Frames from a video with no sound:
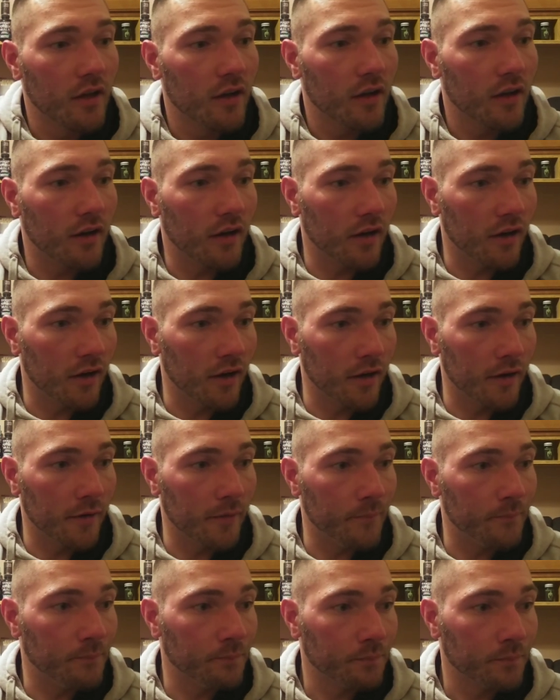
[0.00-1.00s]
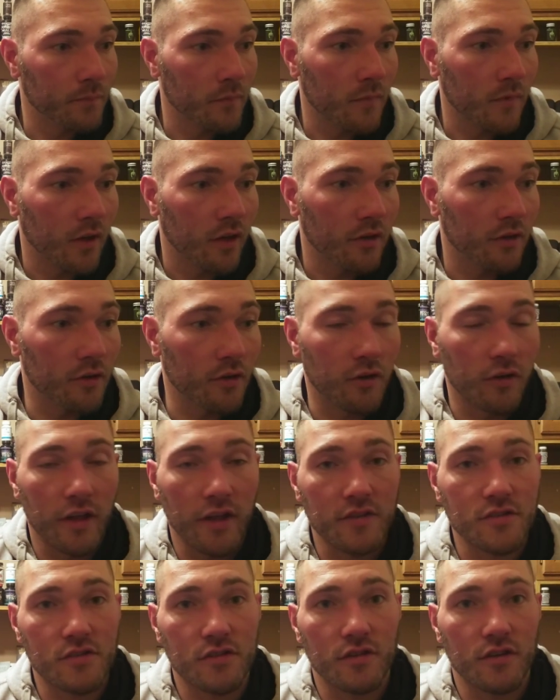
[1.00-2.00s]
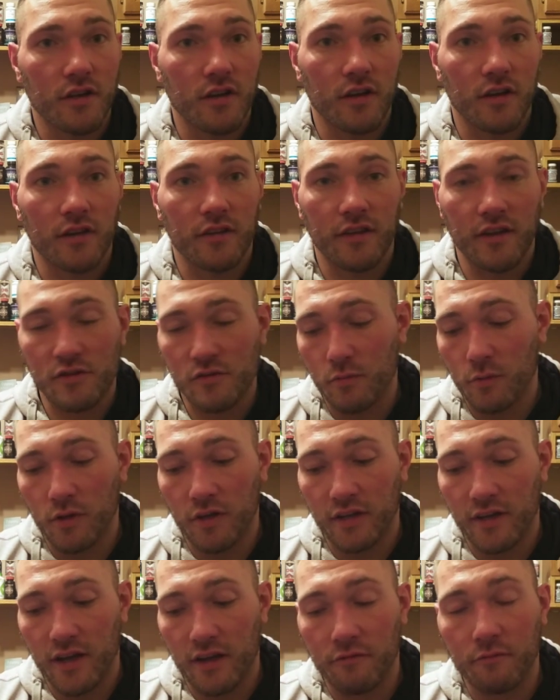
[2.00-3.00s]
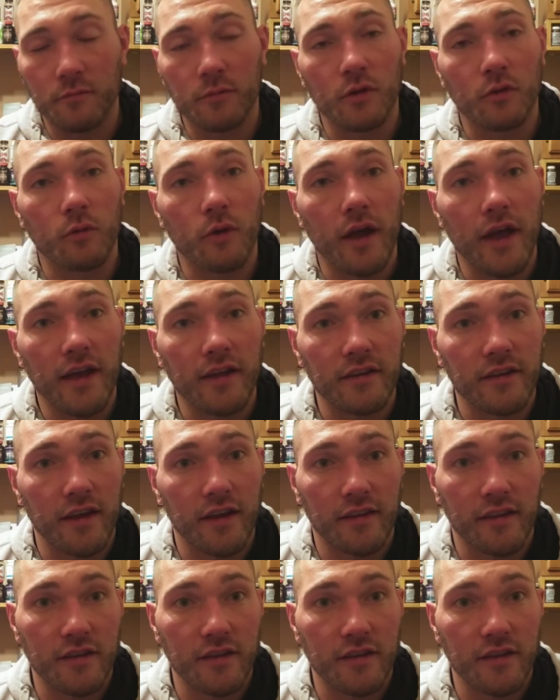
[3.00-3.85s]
You know, that's really not from the Rad yet.